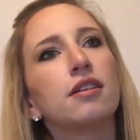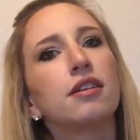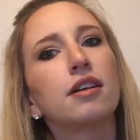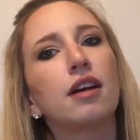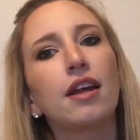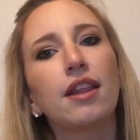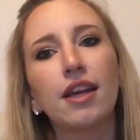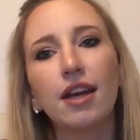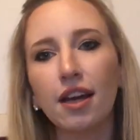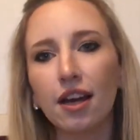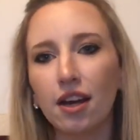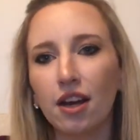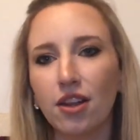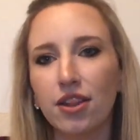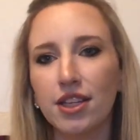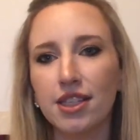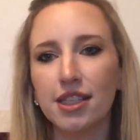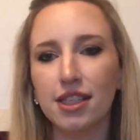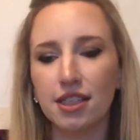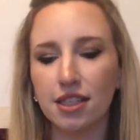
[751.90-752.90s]
I think I got
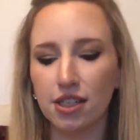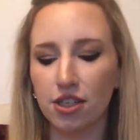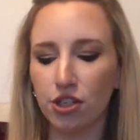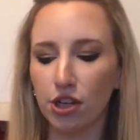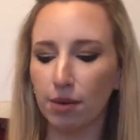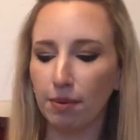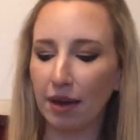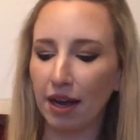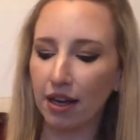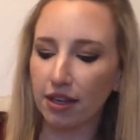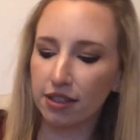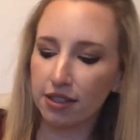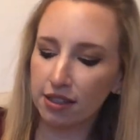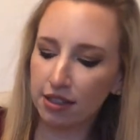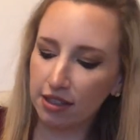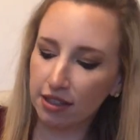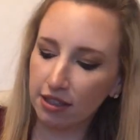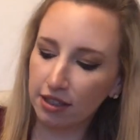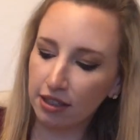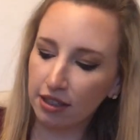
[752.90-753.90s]
this at TJ Maxx.
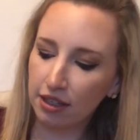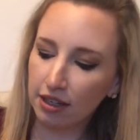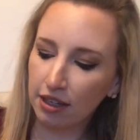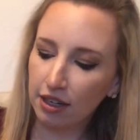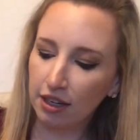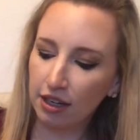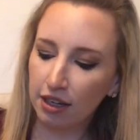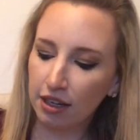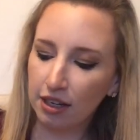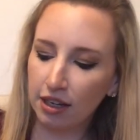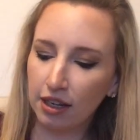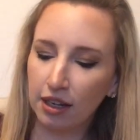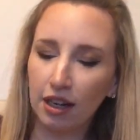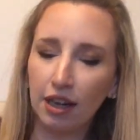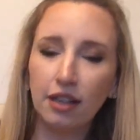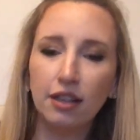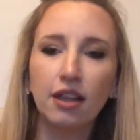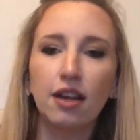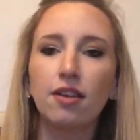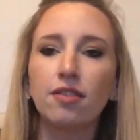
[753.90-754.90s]
I
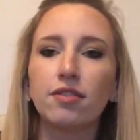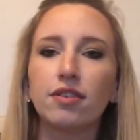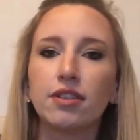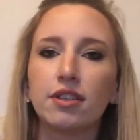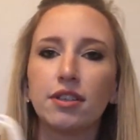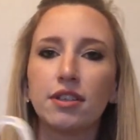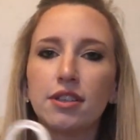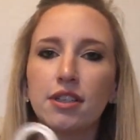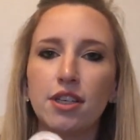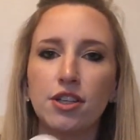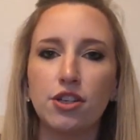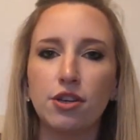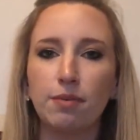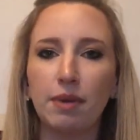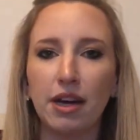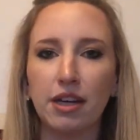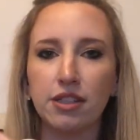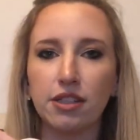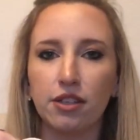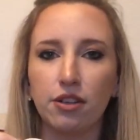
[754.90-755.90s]
love TJ
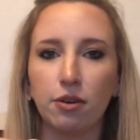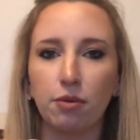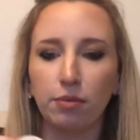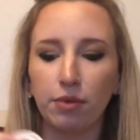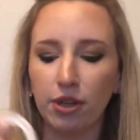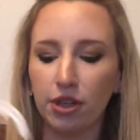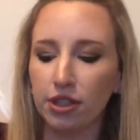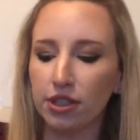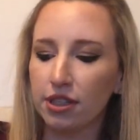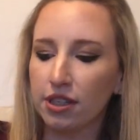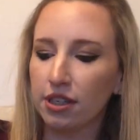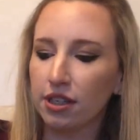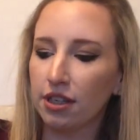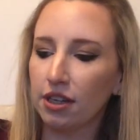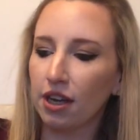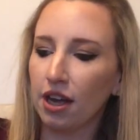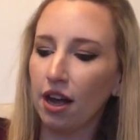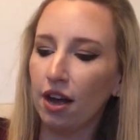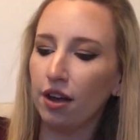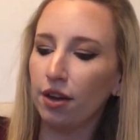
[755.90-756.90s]
Maxx and Home Goods.
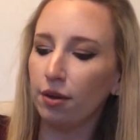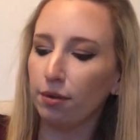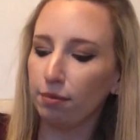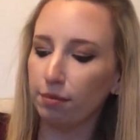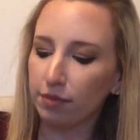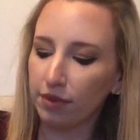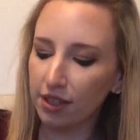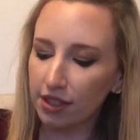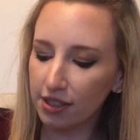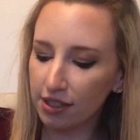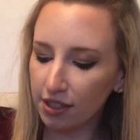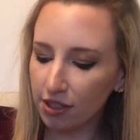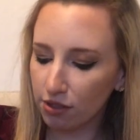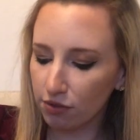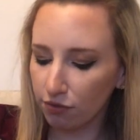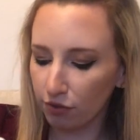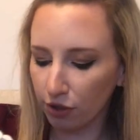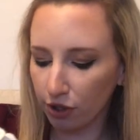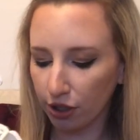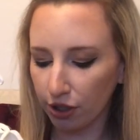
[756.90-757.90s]
This is
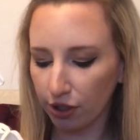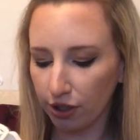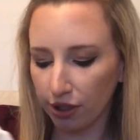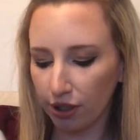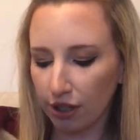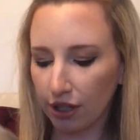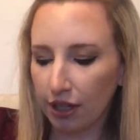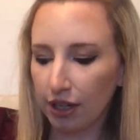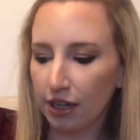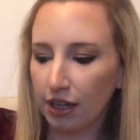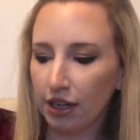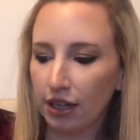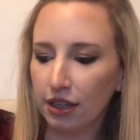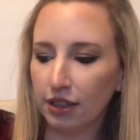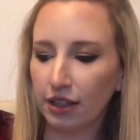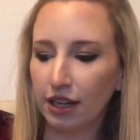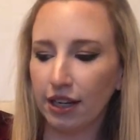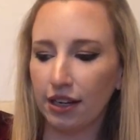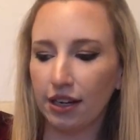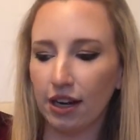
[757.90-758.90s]
for
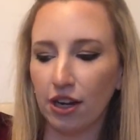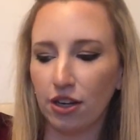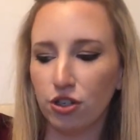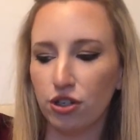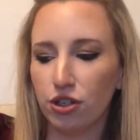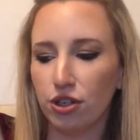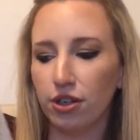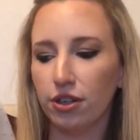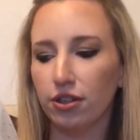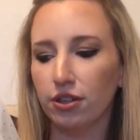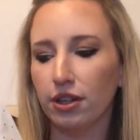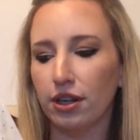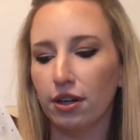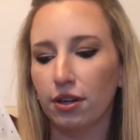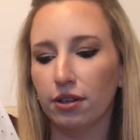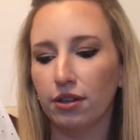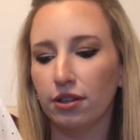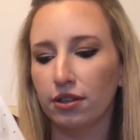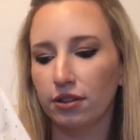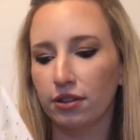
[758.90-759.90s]
like next year, like
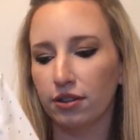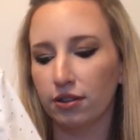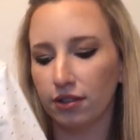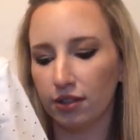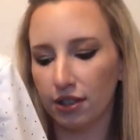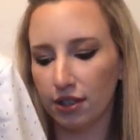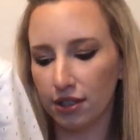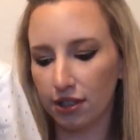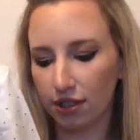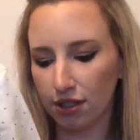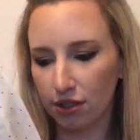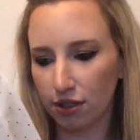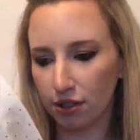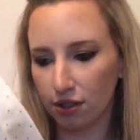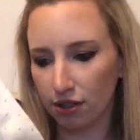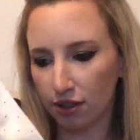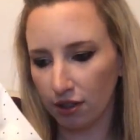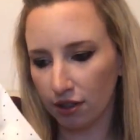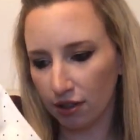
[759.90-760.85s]
this is